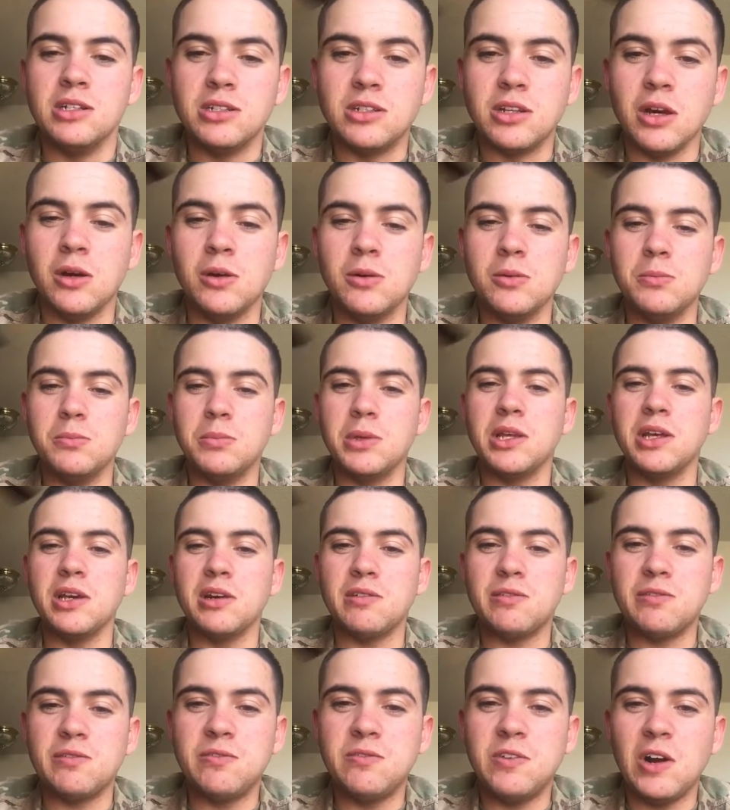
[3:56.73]
don't be
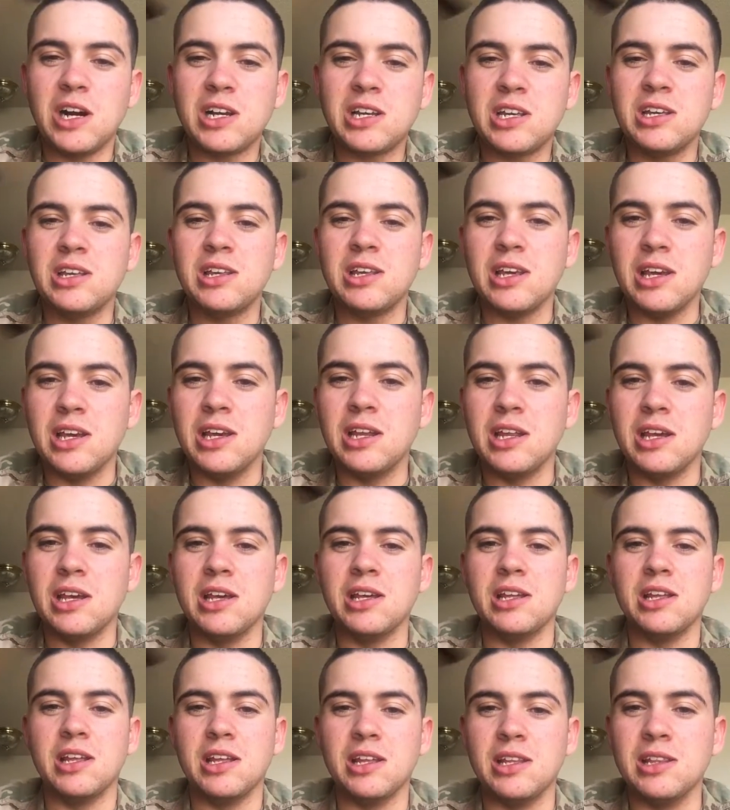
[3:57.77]
a fucking
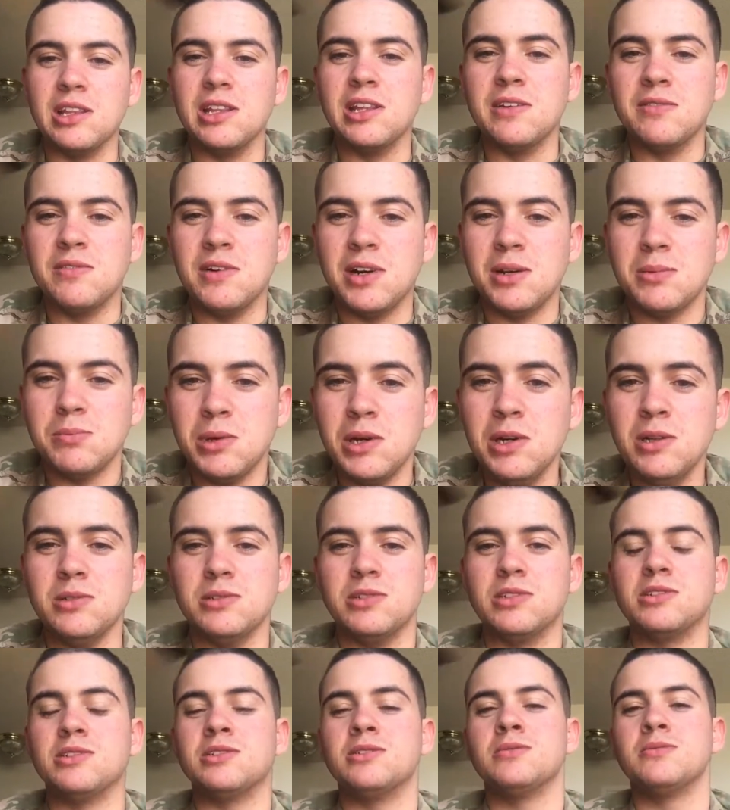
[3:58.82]
idiot and live on
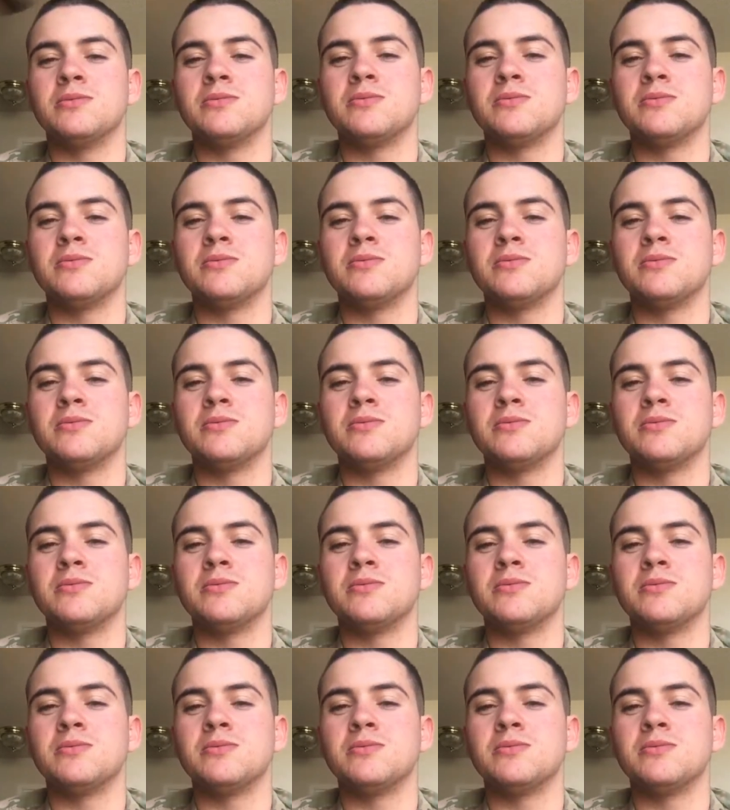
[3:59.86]
post.